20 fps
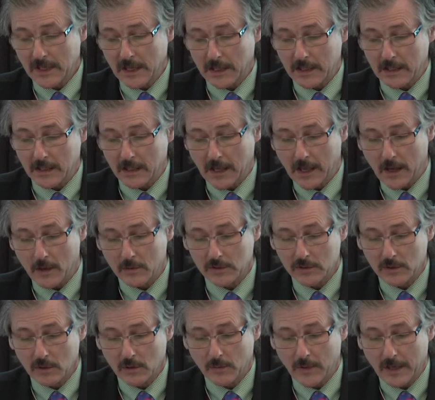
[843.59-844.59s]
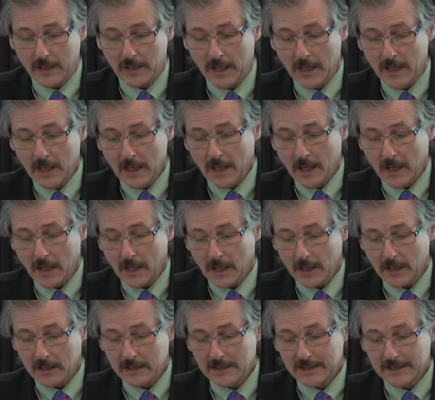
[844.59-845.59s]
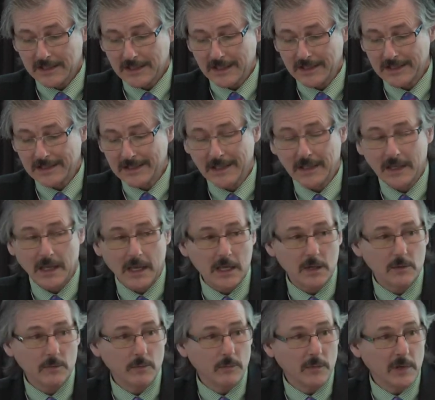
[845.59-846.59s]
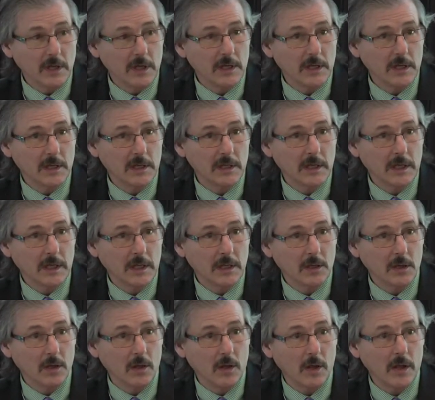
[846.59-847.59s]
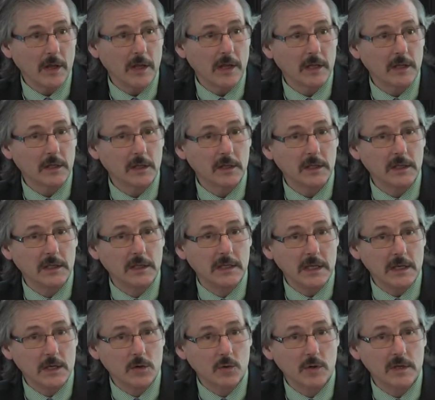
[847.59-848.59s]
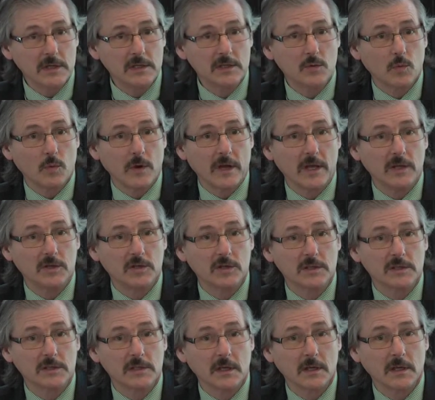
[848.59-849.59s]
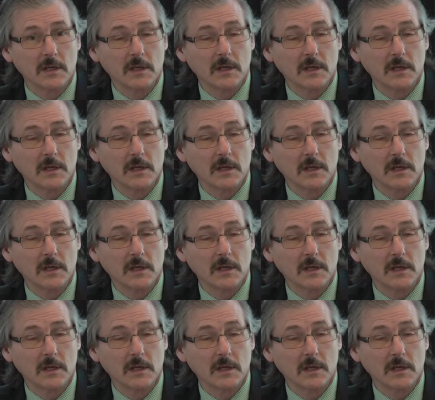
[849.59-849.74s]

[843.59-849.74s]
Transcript: that accounts to about uh, 68 million in, in decreased wages